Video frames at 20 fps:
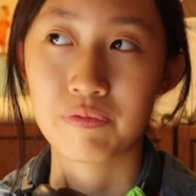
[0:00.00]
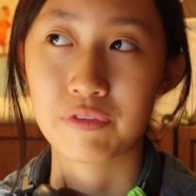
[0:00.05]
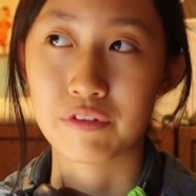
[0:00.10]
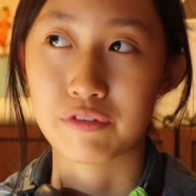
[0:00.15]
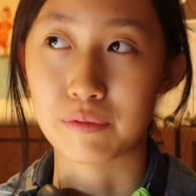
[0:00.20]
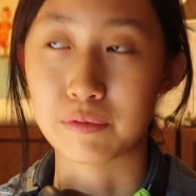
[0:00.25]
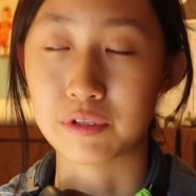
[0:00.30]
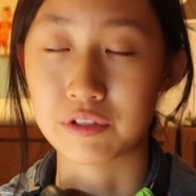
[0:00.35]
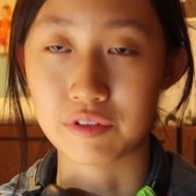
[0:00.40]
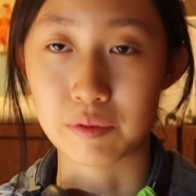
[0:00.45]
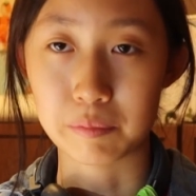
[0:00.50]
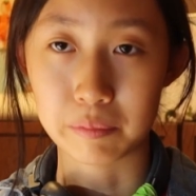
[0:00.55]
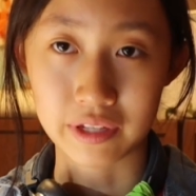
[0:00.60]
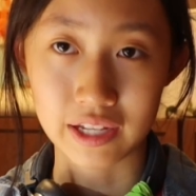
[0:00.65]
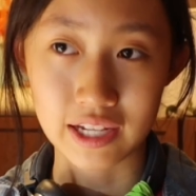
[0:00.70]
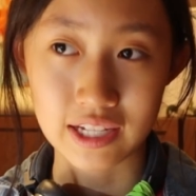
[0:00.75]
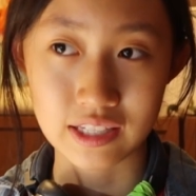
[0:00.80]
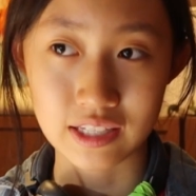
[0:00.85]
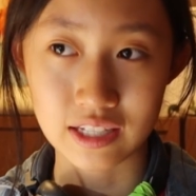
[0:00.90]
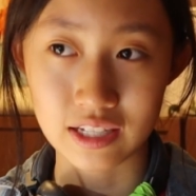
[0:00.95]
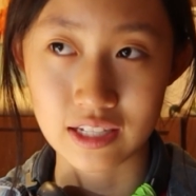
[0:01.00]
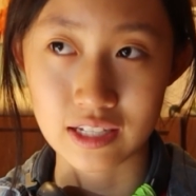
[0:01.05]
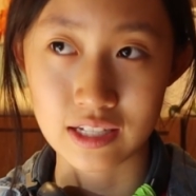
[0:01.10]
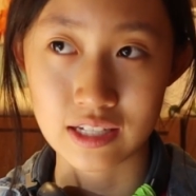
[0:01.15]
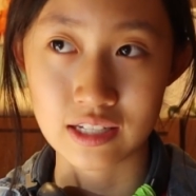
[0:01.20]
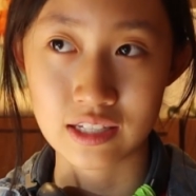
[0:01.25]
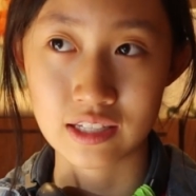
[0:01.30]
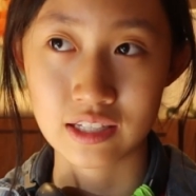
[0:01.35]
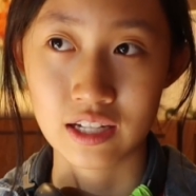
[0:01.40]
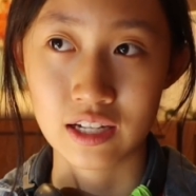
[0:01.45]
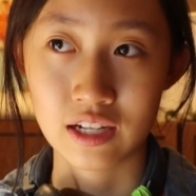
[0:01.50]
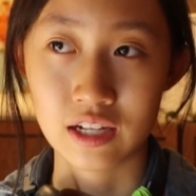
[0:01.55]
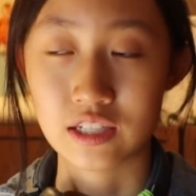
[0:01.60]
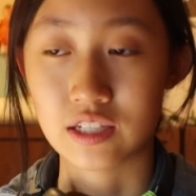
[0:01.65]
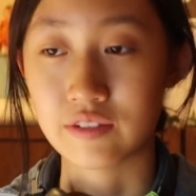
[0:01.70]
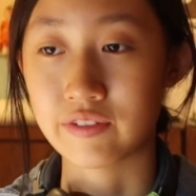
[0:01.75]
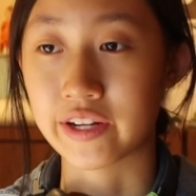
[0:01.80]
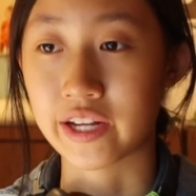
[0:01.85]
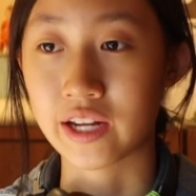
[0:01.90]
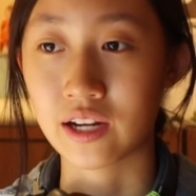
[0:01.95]
from different places,
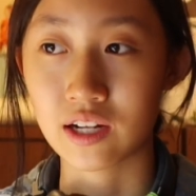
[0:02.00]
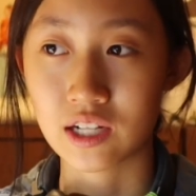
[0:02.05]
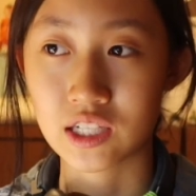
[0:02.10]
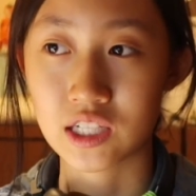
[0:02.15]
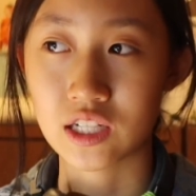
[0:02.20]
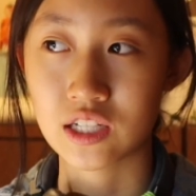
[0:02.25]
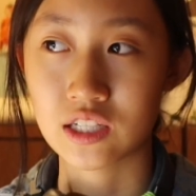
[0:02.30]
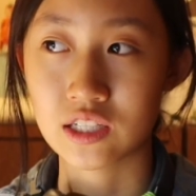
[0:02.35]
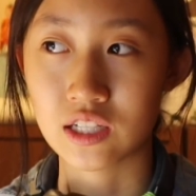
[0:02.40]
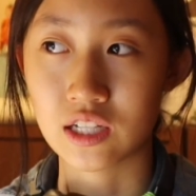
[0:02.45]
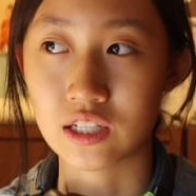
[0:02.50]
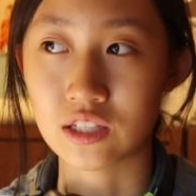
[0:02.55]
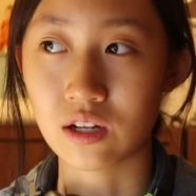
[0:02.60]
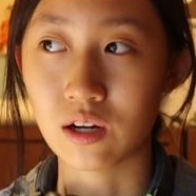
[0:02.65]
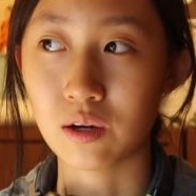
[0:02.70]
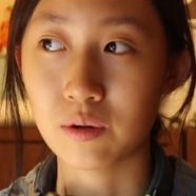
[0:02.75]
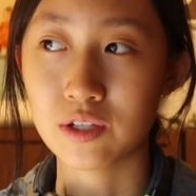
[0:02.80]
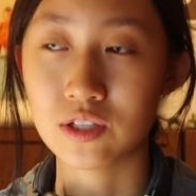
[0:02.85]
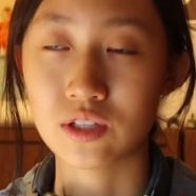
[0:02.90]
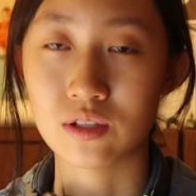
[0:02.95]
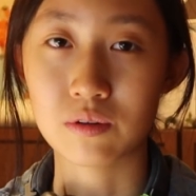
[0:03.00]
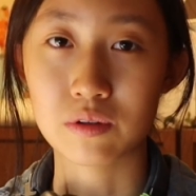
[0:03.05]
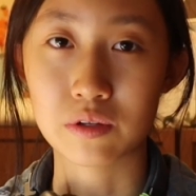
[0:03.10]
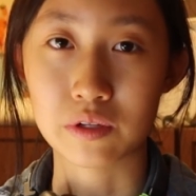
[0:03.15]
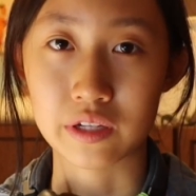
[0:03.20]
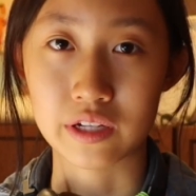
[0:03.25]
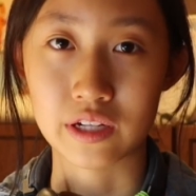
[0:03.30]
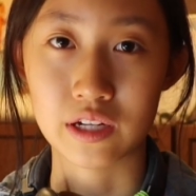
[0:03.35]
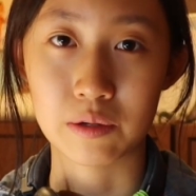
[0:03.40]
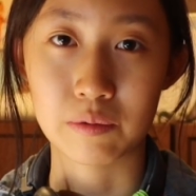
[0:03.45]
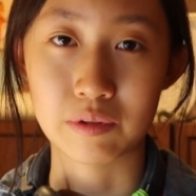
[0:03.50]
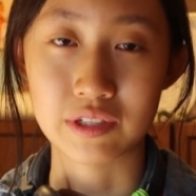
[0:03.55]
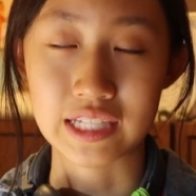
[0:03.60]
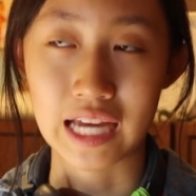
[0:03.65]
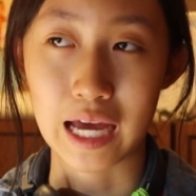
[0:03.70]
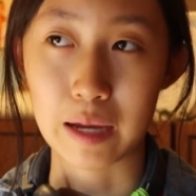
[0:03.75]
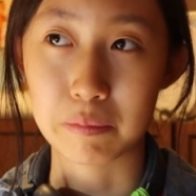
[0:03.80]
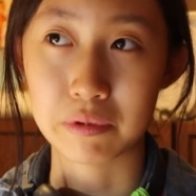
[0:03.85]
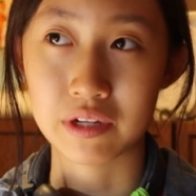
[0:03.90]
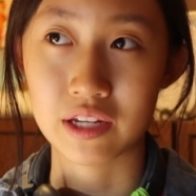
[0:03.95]
different characters, it's always so clear what's
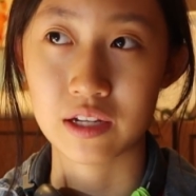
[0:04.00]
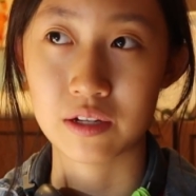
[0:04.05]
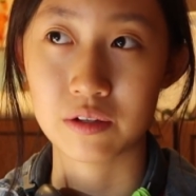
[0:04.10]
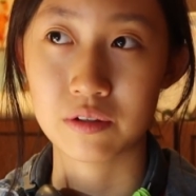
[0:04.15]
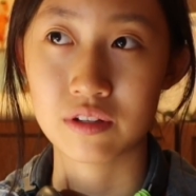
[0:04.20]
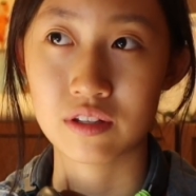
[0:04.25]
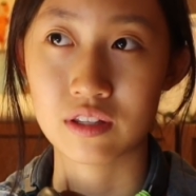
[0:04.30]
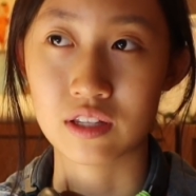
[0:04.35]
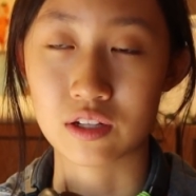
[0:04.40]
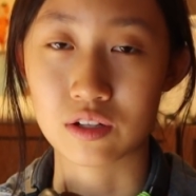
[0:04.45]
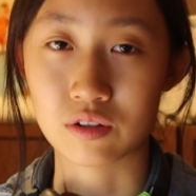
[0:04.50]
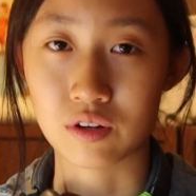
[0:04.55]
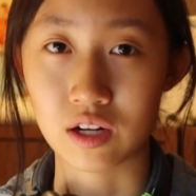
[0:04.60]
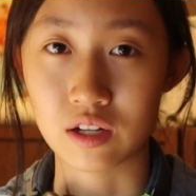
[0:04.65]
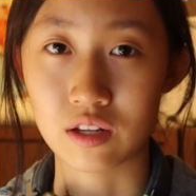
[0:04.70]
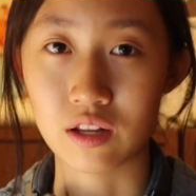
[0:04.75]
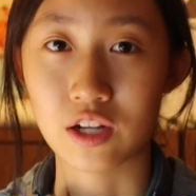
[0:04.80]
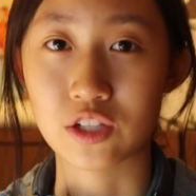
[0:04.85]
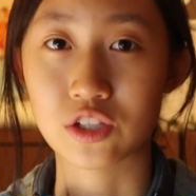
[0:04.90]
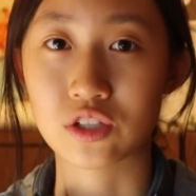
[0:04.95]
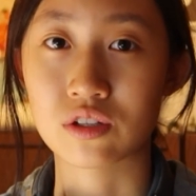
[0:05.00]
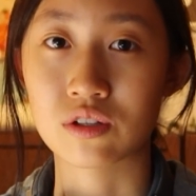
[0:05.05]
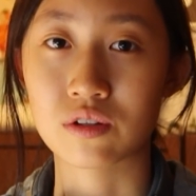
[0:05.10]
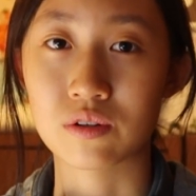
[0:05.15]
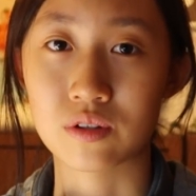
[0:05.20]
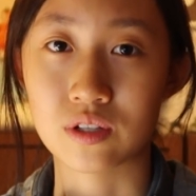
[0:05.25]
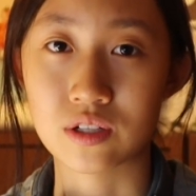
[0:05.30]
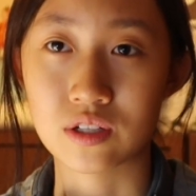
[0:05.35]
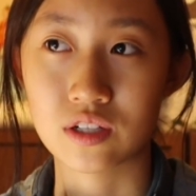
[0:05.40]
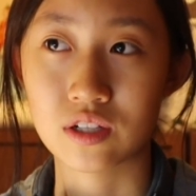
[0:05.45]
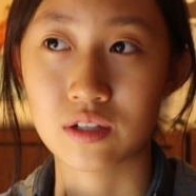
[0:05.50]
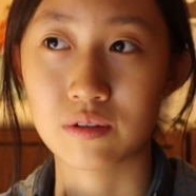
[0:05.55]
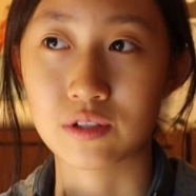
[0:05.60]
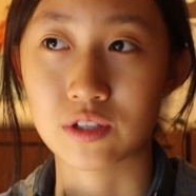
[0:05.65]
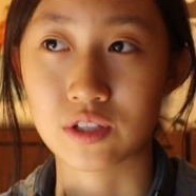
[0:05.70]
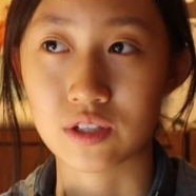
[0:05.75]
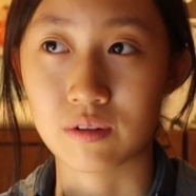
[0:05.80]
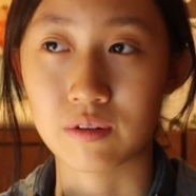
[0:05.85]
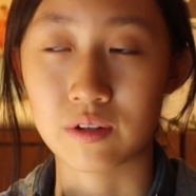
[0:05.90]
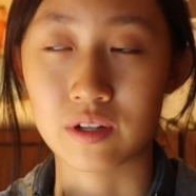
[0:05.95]
happening, the chronological order,
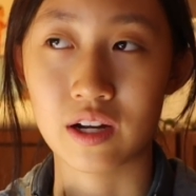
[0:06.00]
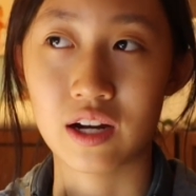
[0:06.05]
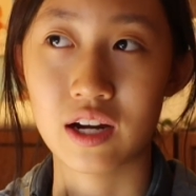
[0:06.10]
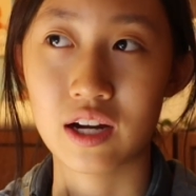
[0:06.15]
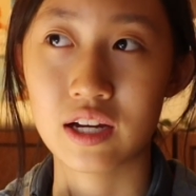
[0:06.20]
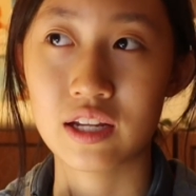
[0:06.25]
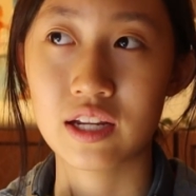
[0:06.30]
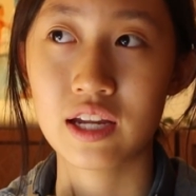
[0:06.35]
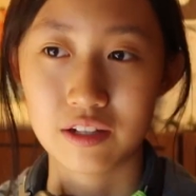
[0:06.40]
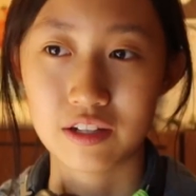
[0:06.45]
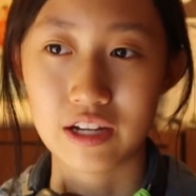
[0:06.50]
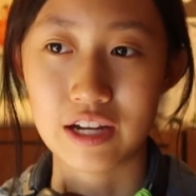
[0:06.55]
what's going on.